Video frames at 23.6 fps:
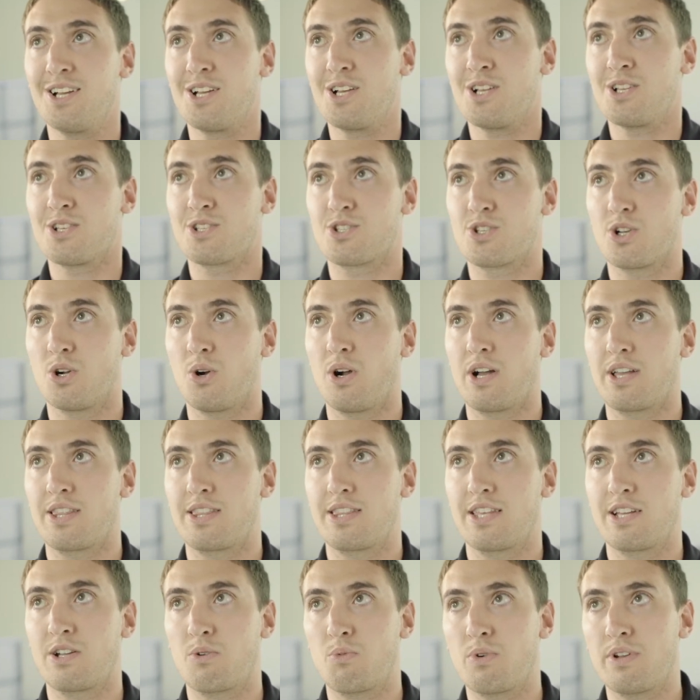So I
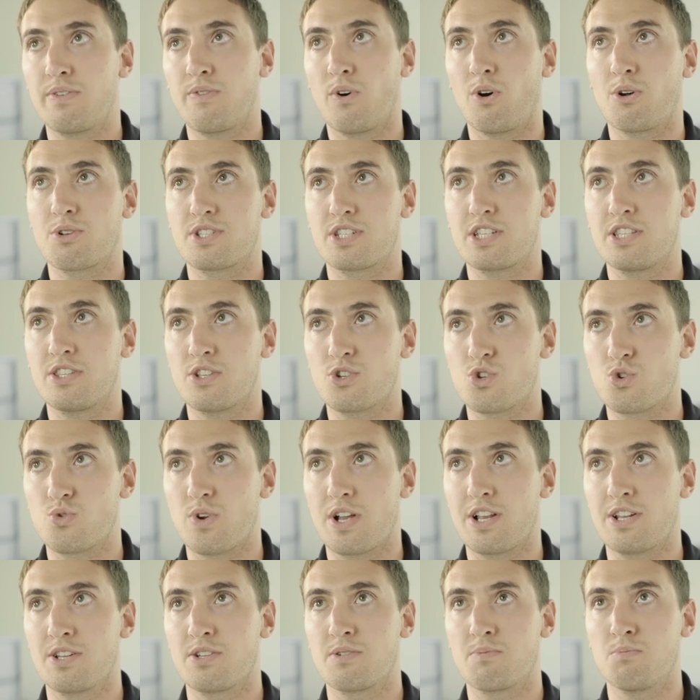think we've all seen the
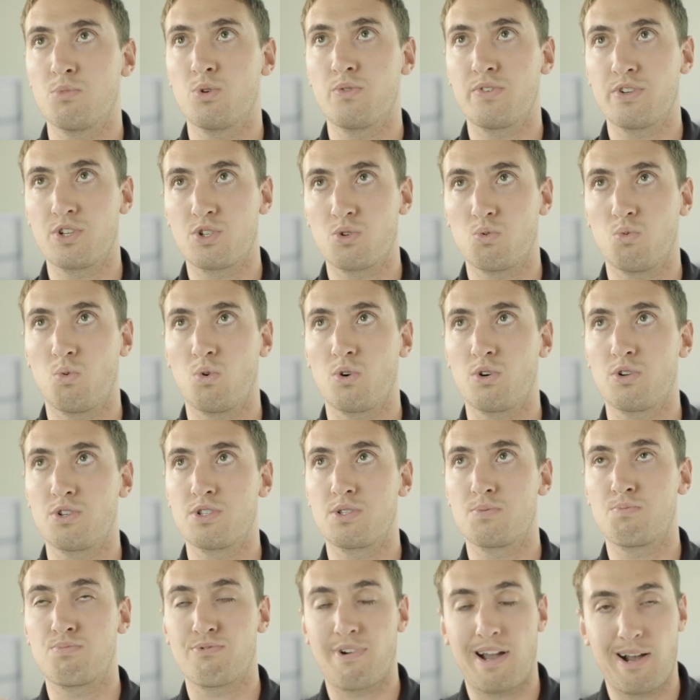trend moving
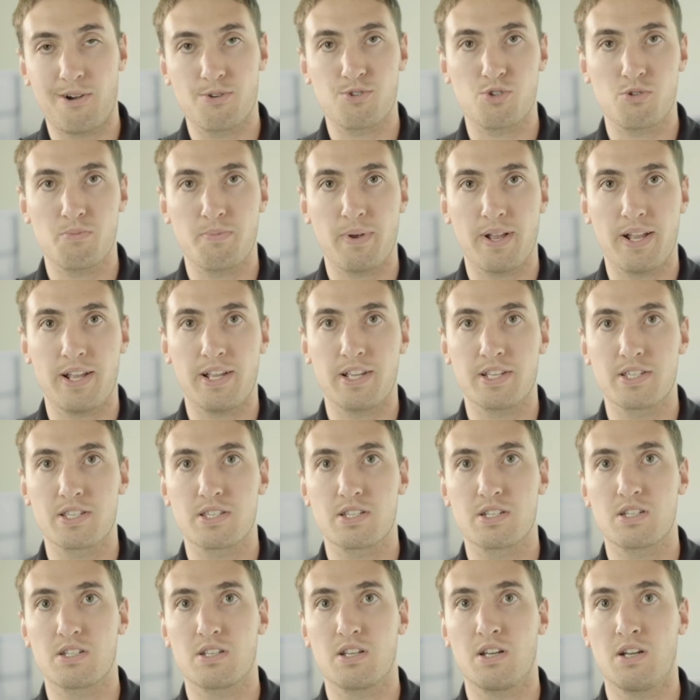towards
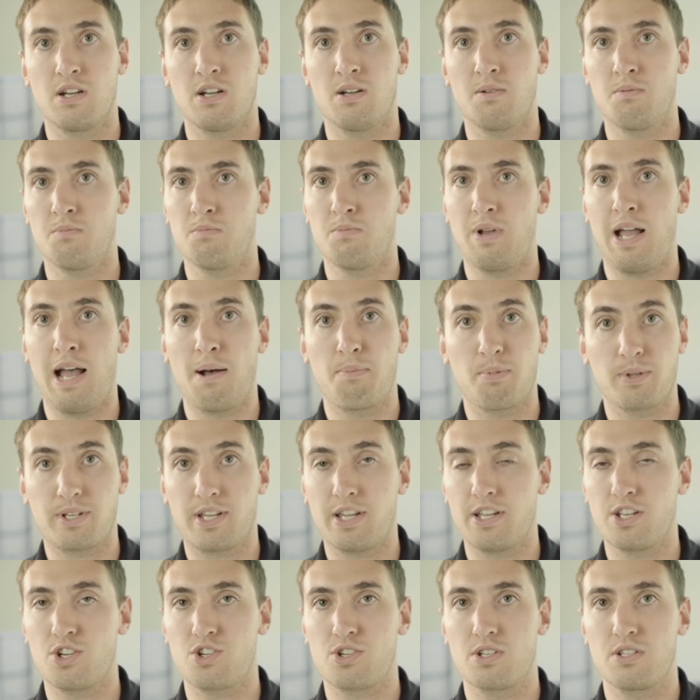browser-based
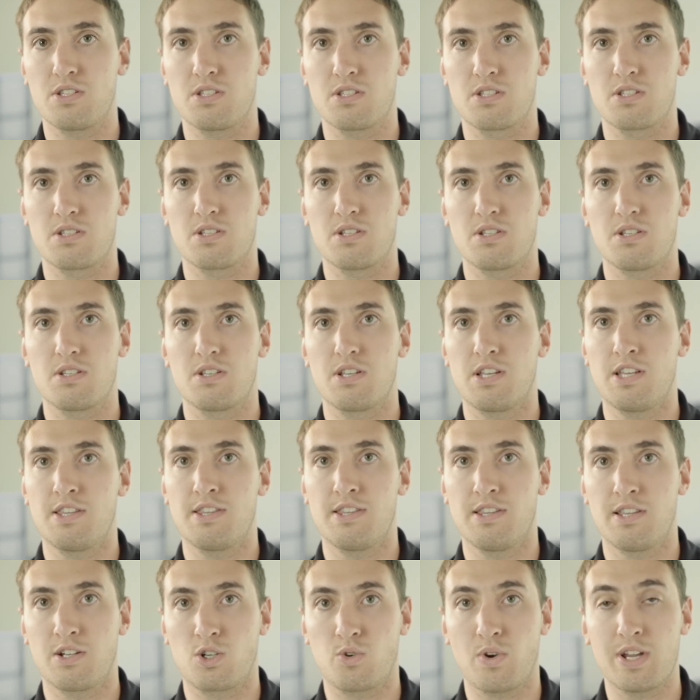applications.
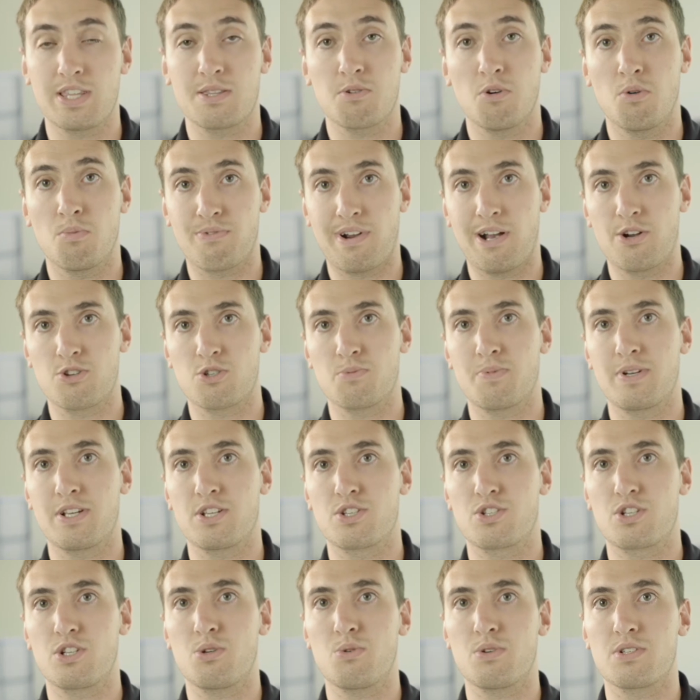And the great thing with
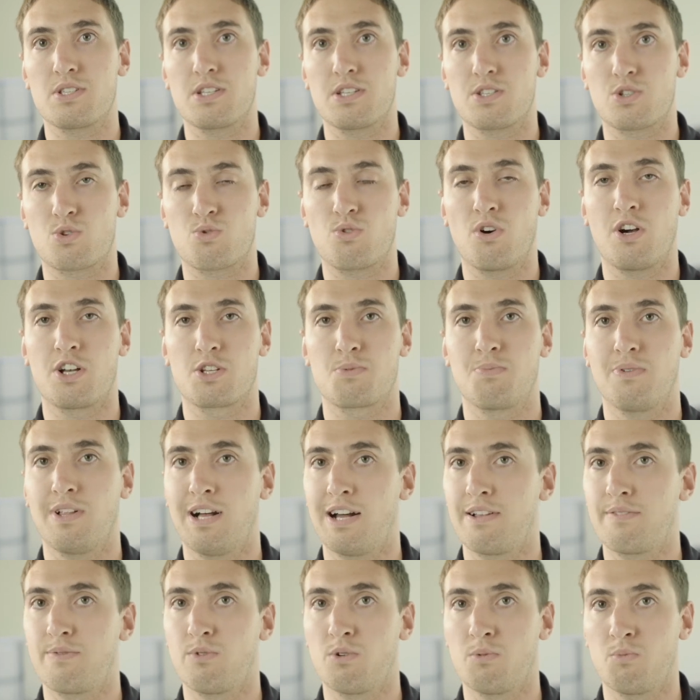browser-based too is it's
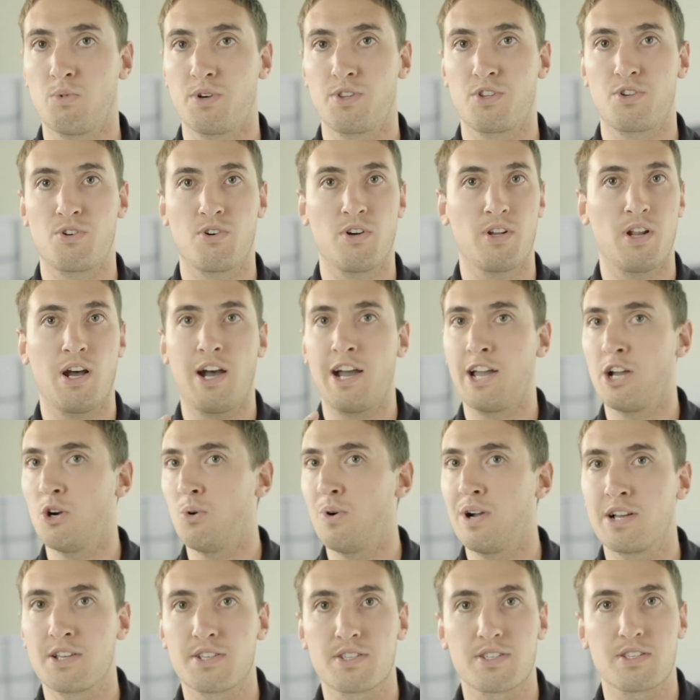cross-platform. Whether you're on
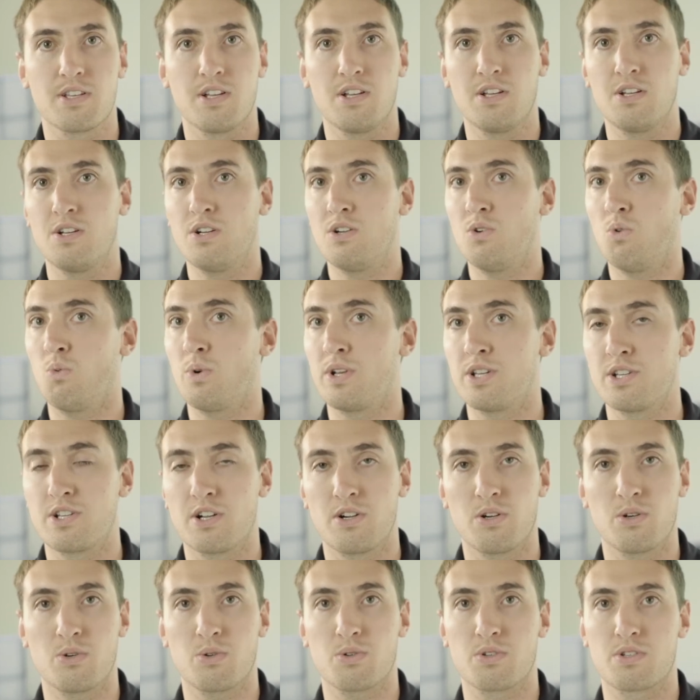iOS,
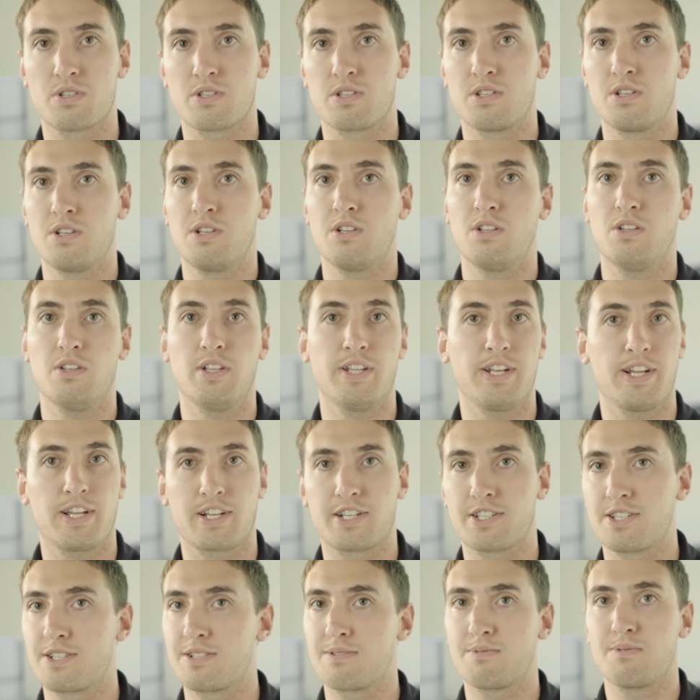Windows,
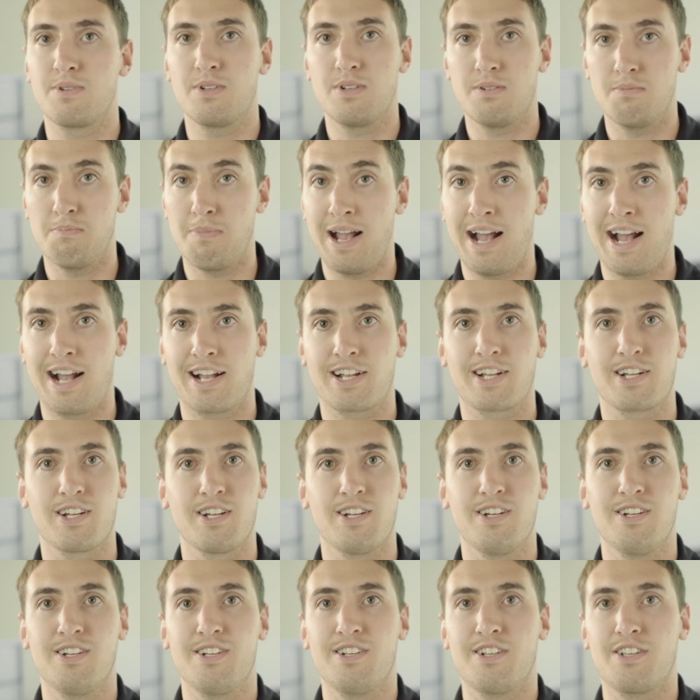Linux, Mac,
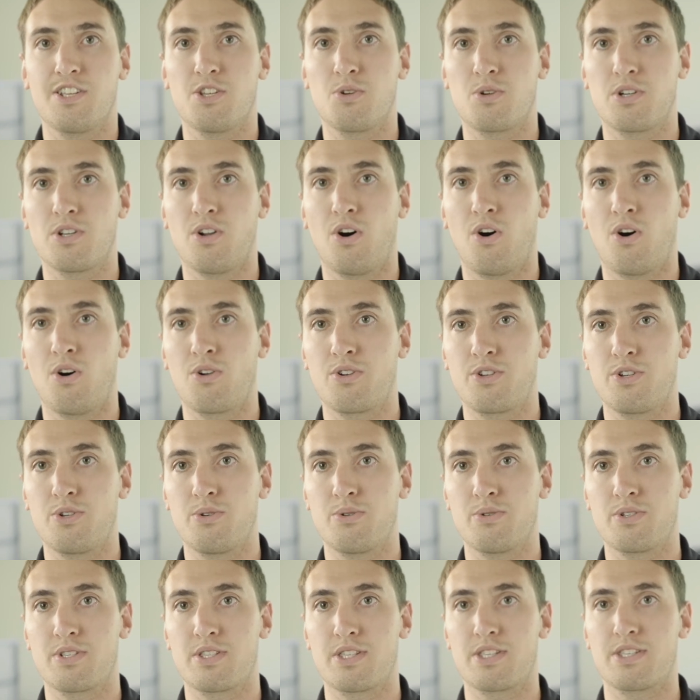you can all
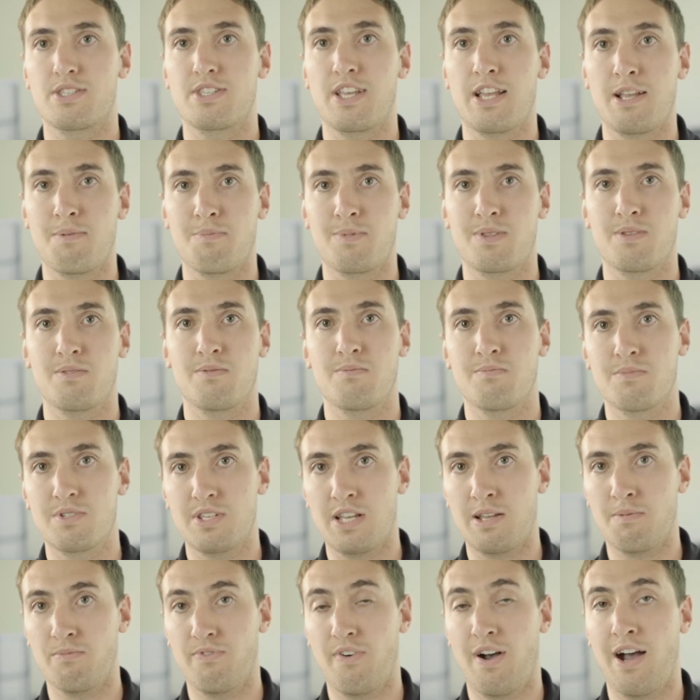use the same
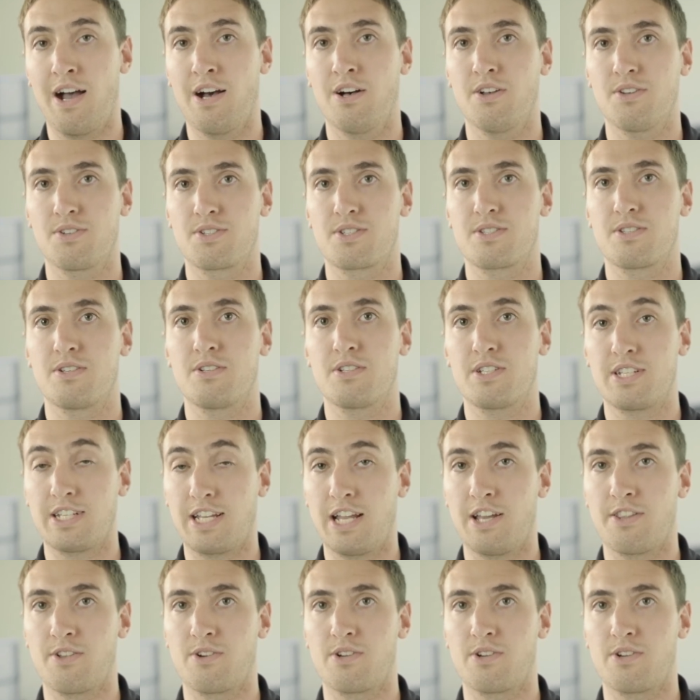files together